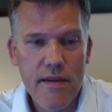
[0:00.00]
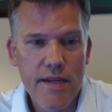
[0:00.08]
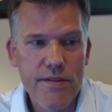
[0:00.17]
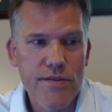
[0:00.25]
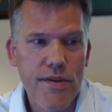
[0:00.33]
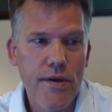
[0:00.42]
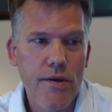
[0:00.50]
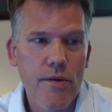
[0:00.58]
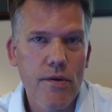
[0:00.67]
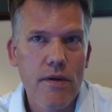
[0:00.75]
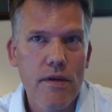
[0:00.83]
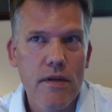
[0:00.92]
And
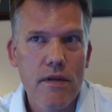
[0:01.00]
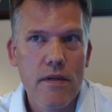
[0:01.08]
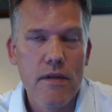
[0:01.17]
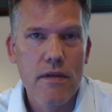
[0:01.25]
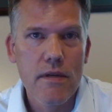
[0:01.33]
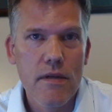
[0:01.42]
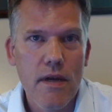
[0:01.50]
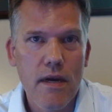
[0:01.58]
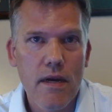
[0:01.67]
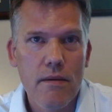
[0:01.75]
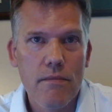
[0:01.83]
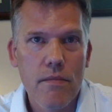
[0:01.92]
so,
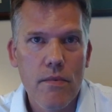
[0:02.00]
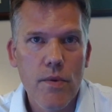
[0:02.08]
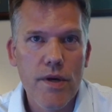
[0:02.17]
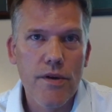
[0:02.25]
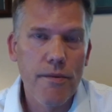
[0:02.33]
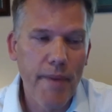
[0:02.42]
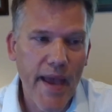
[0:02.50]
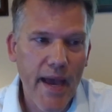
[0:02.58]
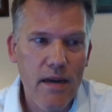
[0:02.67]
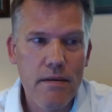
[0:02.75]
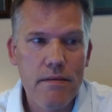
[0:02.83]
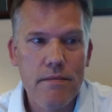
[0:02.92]
will the
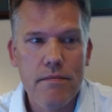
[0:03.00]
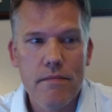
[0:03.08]
patent